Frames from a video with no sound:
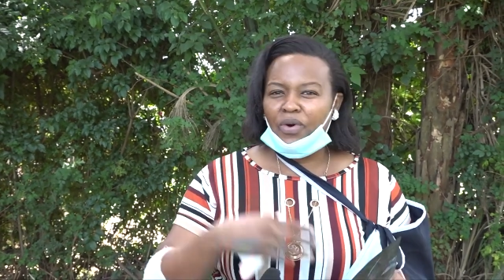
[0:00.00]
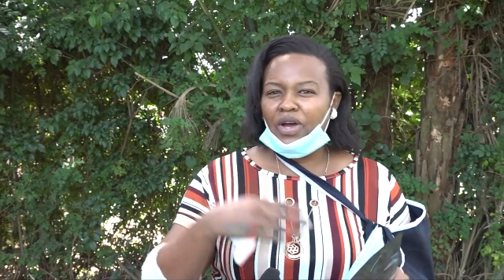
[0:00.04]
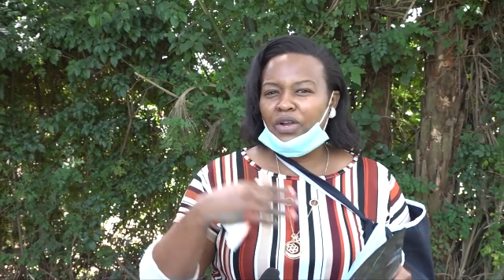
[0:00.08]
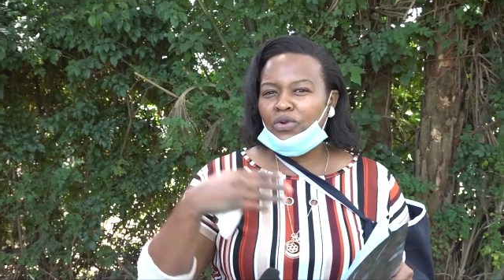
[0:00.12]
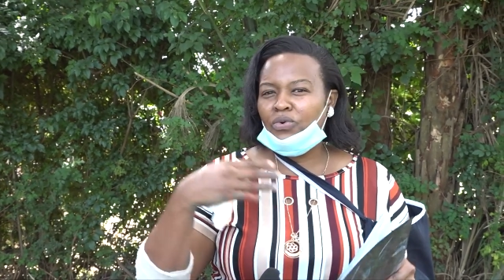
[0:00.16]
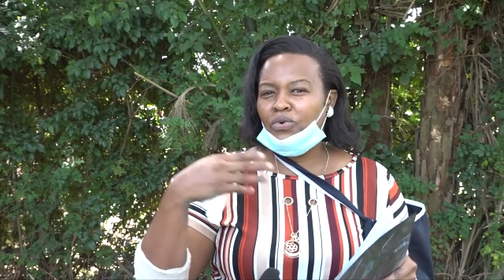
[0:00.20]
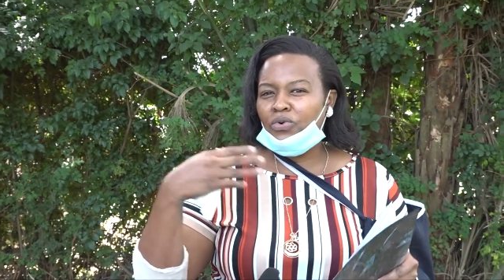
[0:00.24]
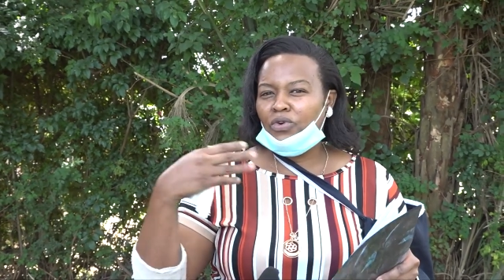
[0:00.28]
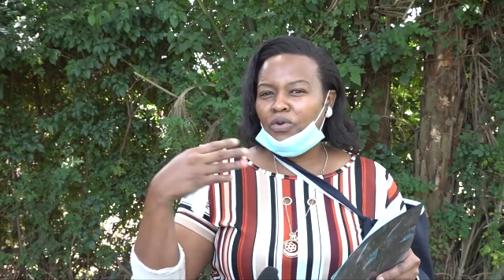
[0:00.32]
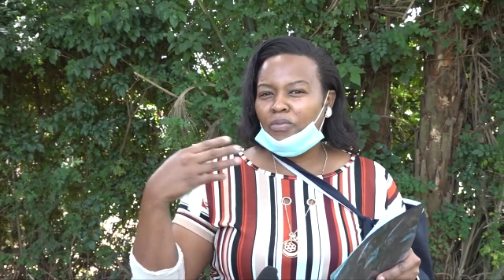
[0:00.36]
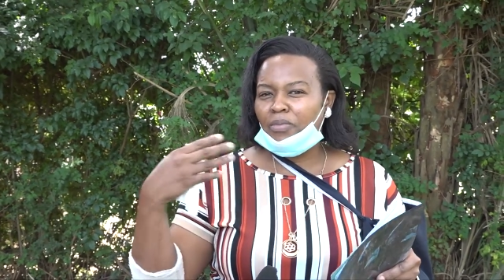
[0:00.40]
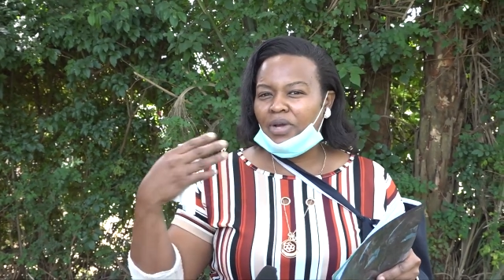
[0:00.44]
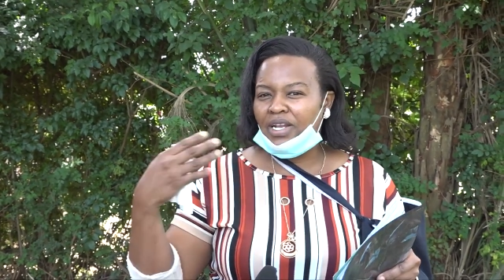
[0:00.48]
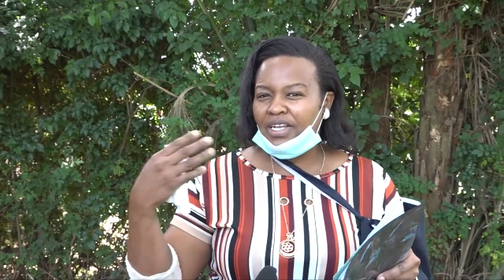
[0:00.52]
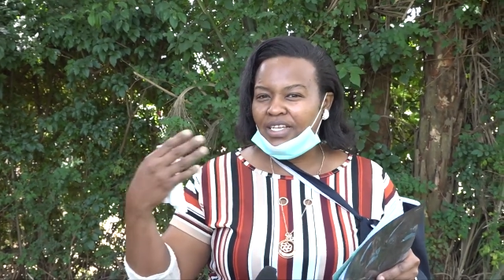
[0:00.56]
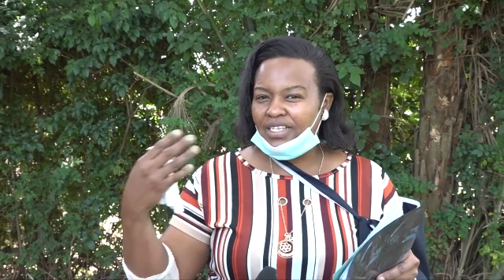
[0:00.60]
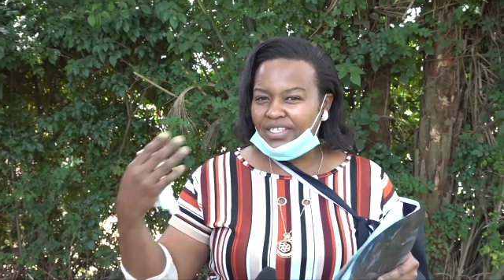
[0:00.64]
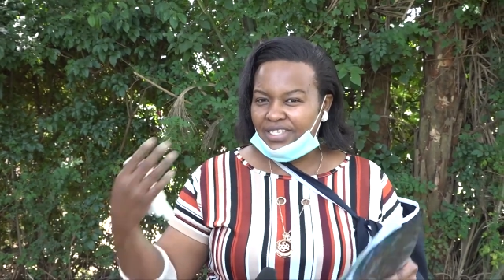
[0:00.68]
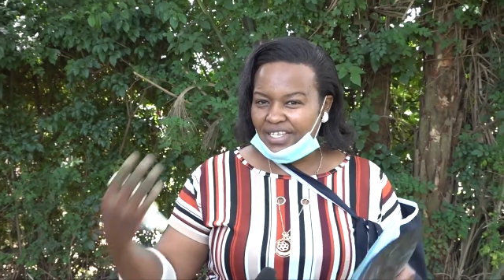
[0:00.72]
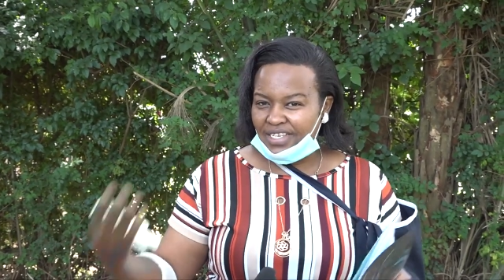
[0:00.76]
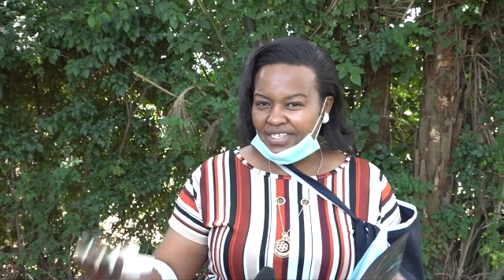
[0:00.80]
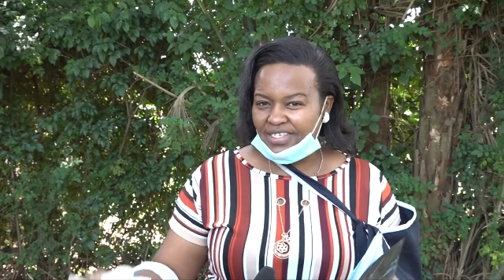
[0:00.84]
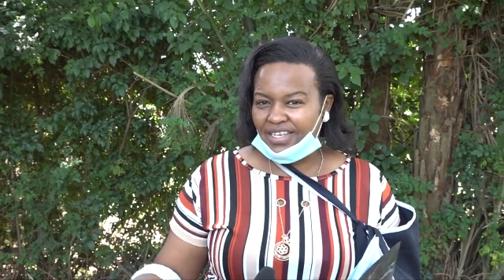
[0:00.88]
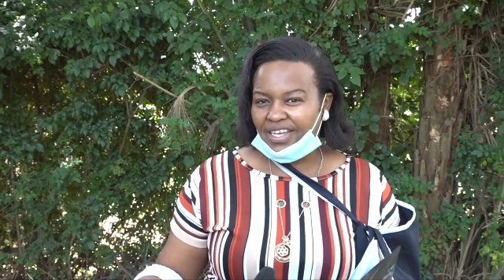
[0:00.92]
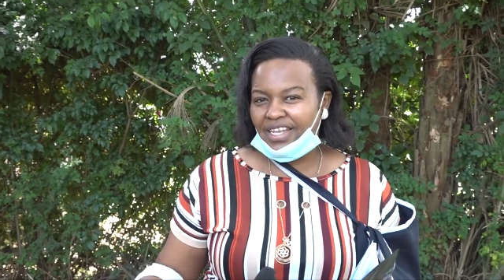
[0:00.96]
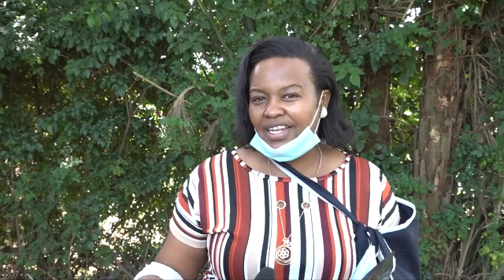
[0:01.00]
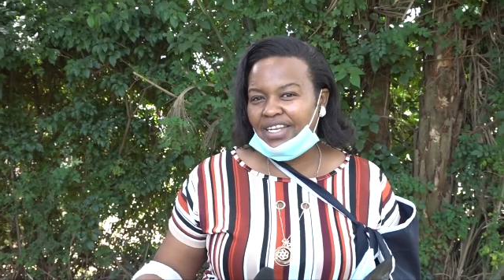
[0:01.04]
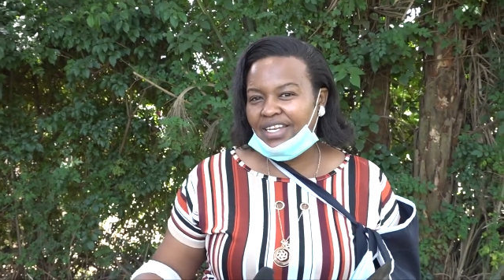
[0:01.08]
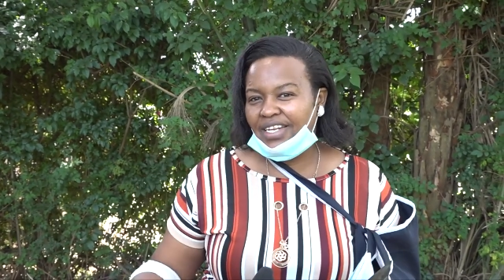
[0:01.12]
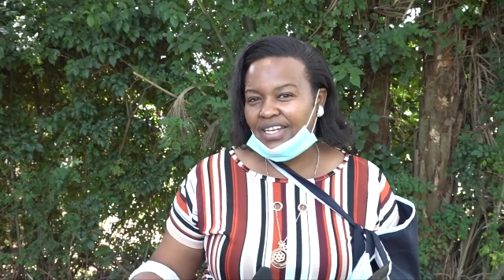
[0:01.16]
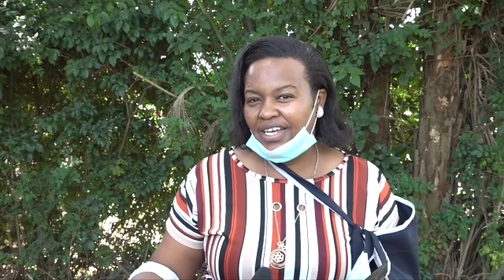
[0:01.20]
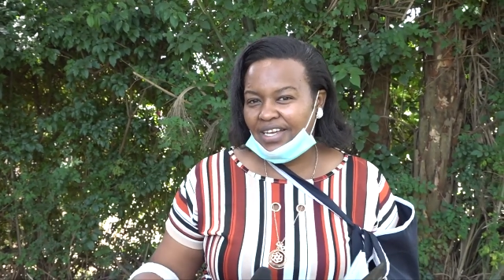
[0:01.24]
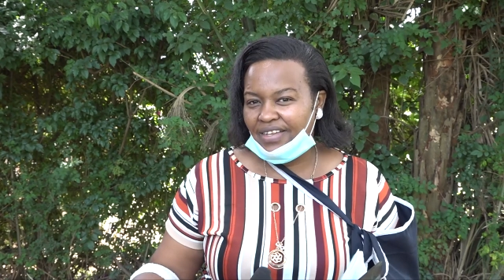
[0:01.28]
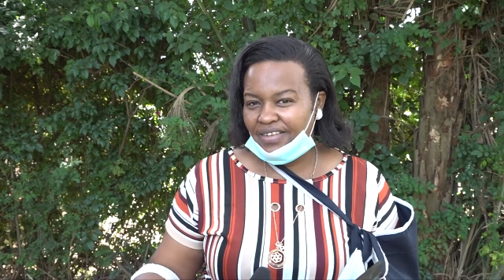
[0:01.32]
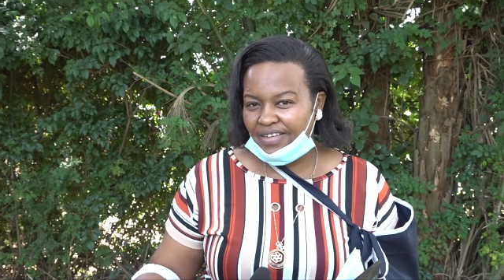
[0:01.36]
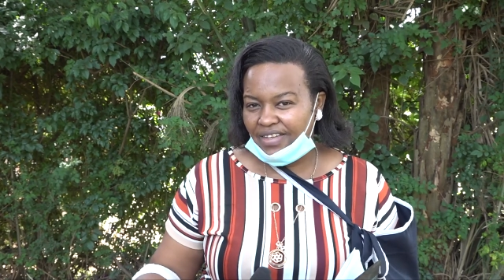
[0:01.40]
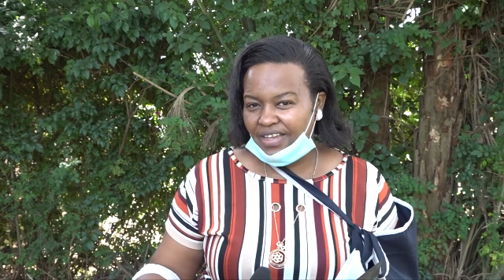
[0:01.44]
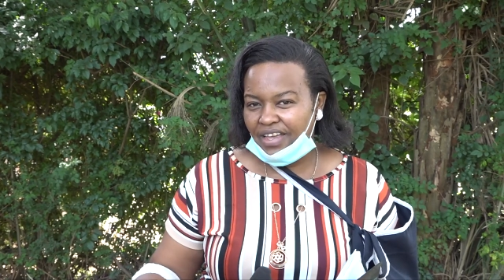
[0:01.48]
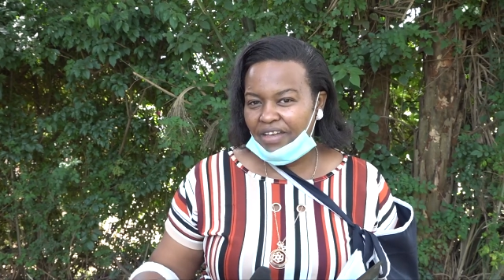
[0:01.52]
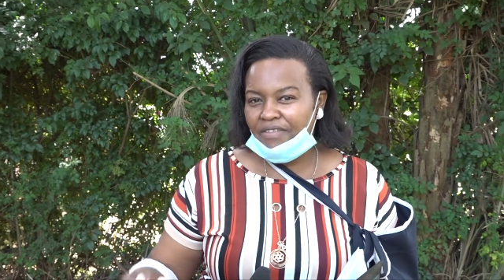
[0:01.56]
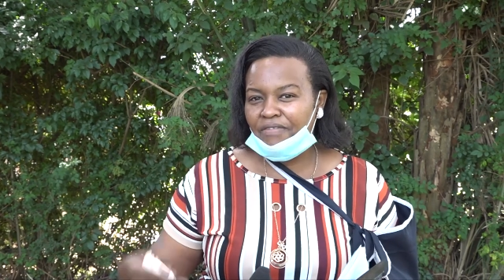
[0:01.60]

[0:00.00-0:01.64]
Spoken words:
one who normally sends a cleaner